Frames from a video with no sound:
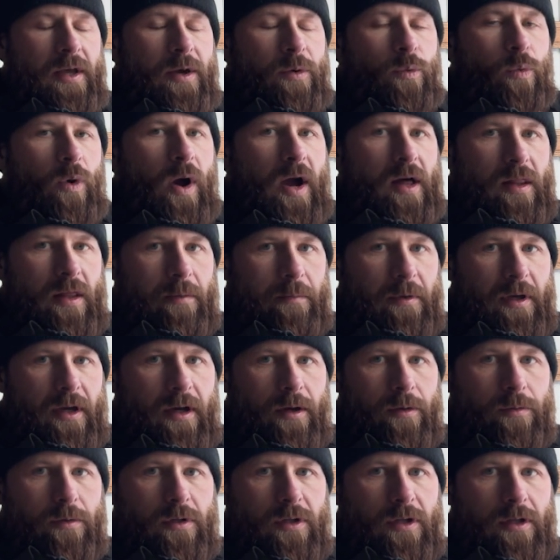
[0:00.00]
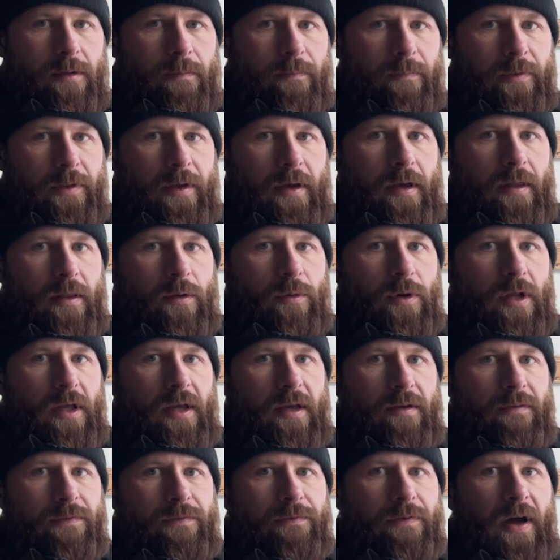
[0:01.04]
while I'm counting. And then when I
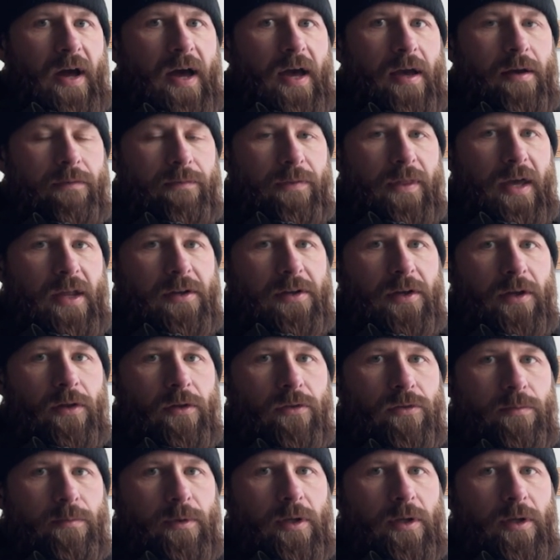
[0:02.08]
hit 5, that tells